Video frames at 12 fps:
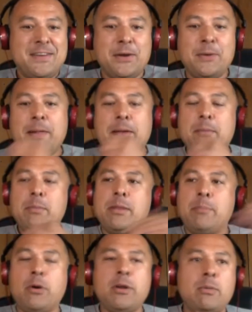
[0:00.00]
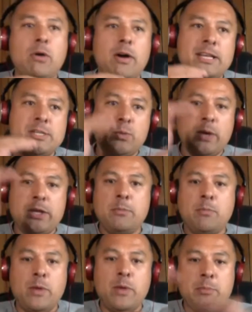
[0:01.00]
You know, but the bottom line is that when
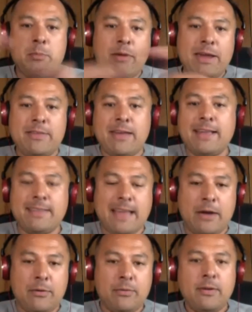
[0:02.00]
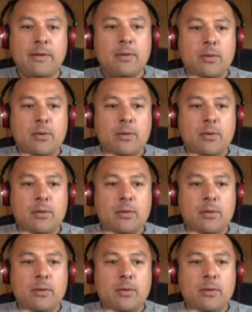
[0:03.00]
you break that down,